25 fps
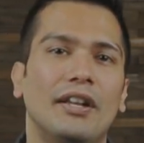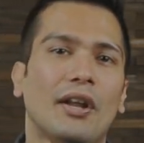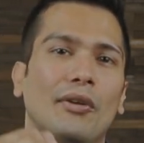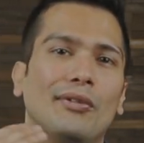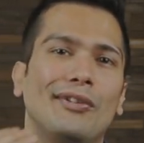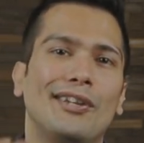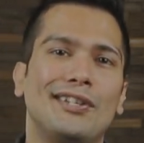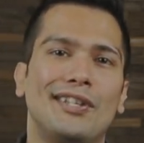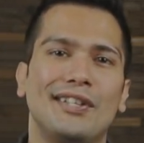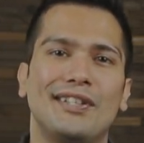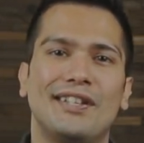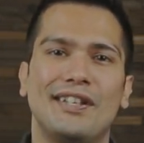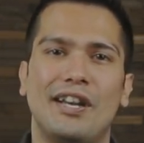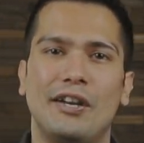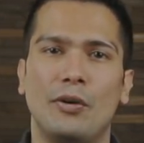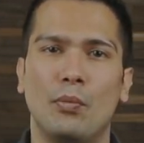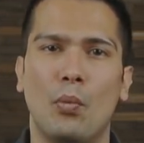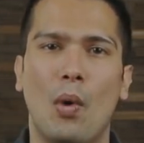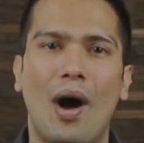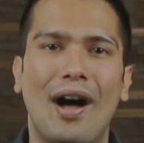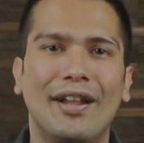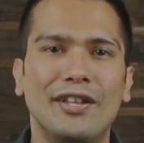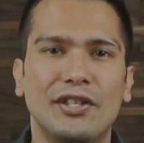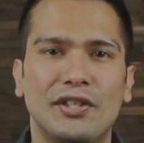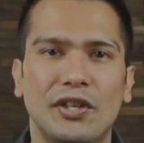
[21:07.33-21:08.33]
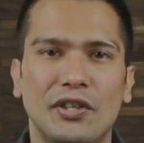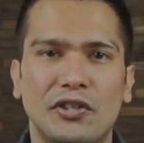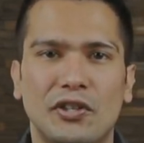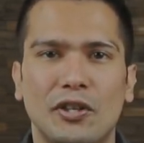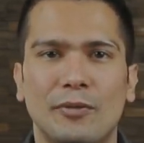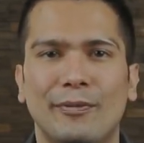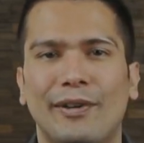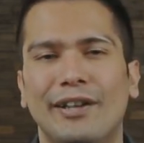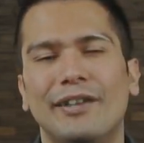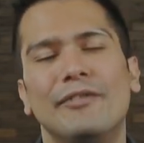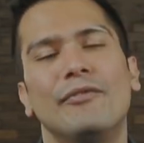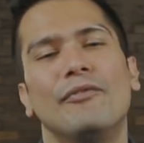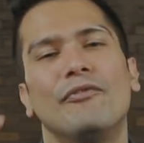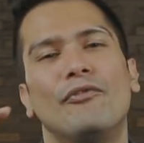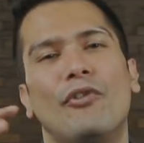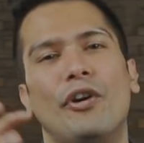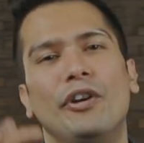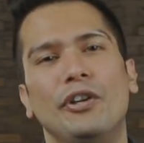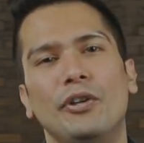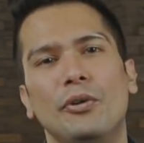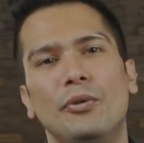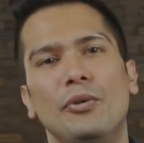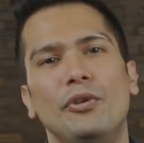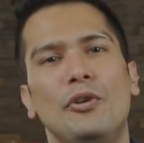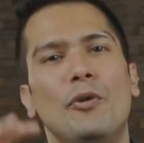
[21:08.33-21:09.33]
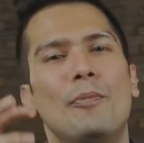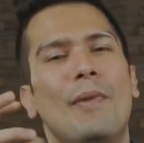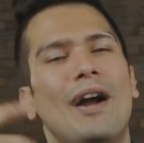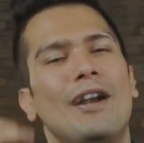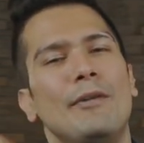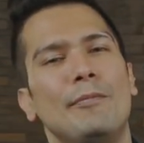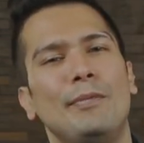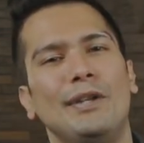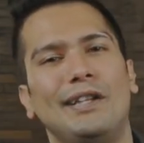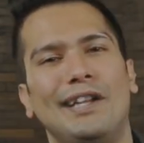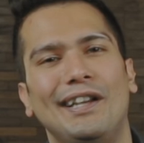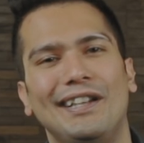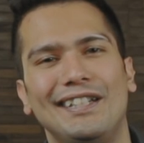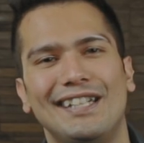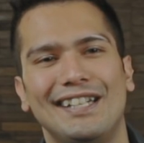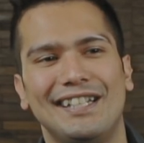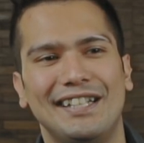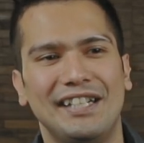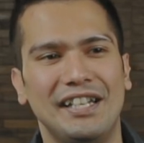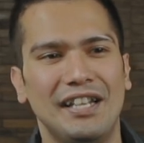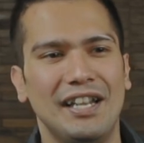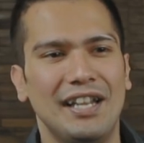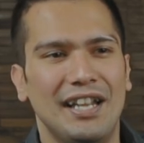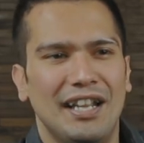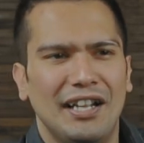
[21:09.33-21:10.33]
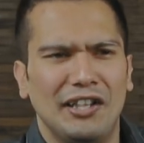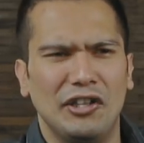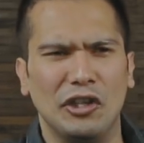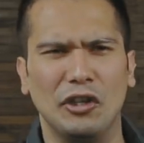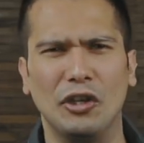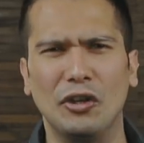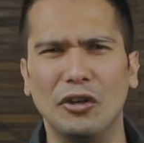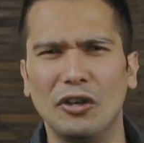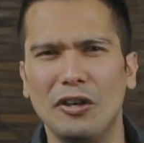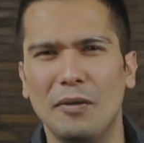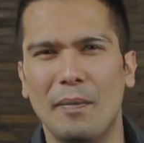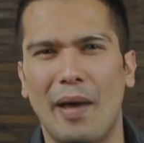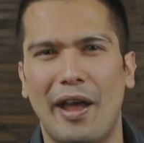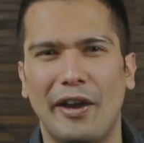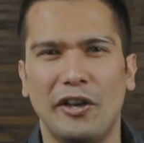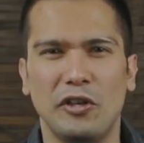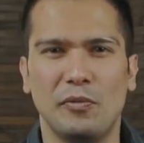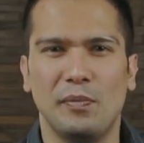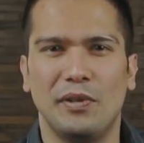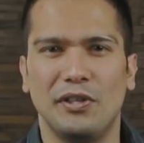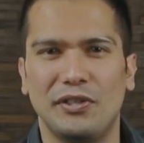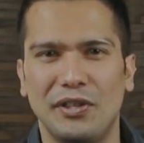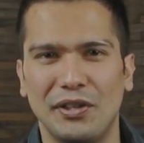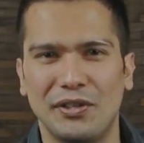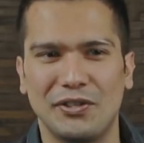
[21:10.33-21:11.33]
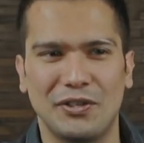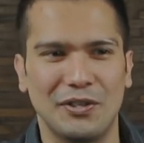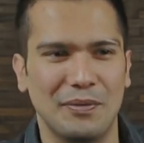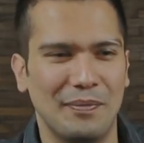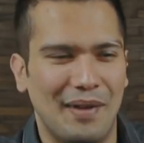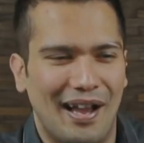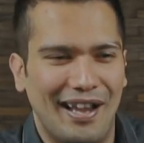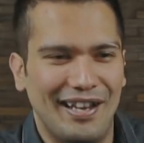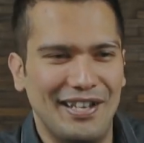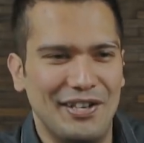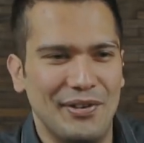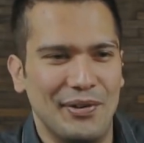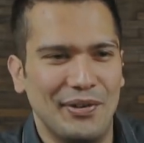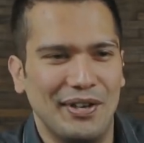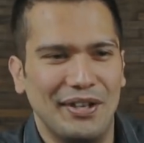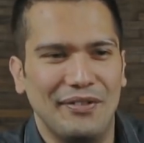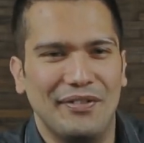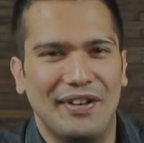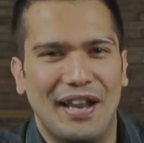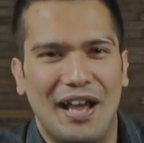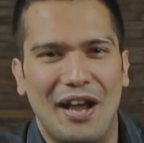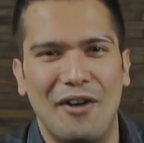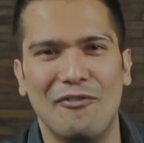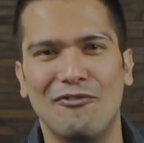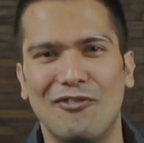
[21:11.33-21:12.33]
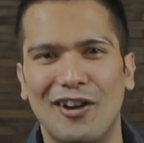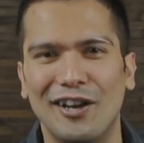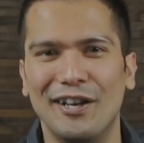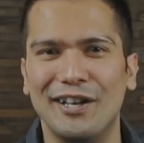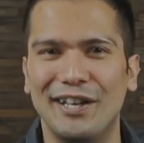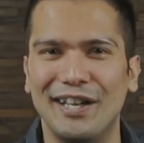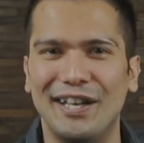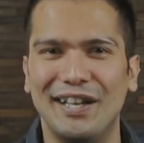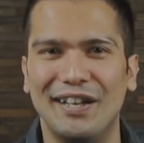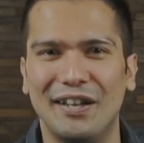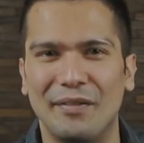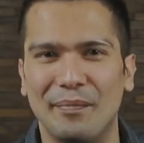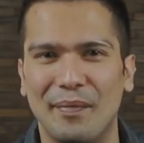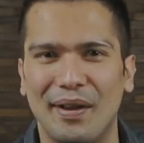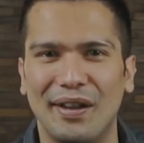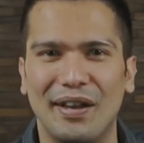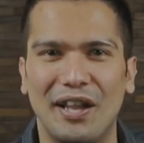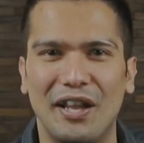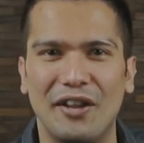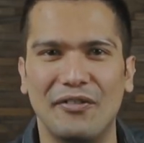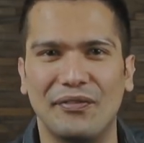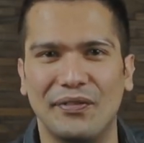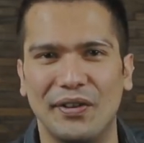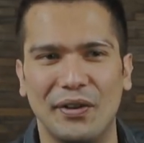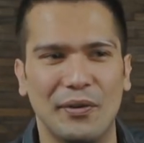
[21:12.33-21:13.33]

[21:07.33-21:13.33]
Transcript: Now this is an advanced system, and for you might be thinking, the girl management system, I don't even have one date in my life.